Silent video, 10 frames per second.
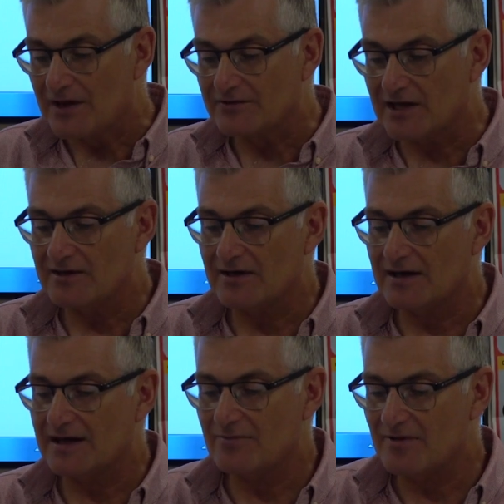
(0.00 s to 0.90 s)
So
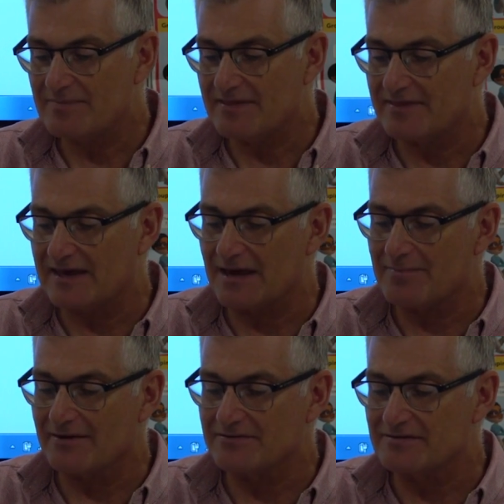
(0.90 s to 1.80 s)
we've been thinking
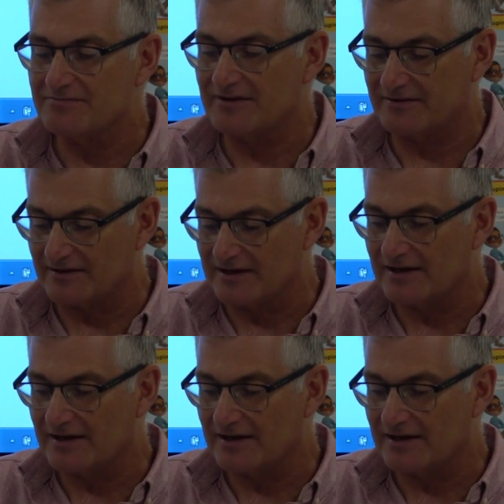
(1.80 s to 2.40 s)
about division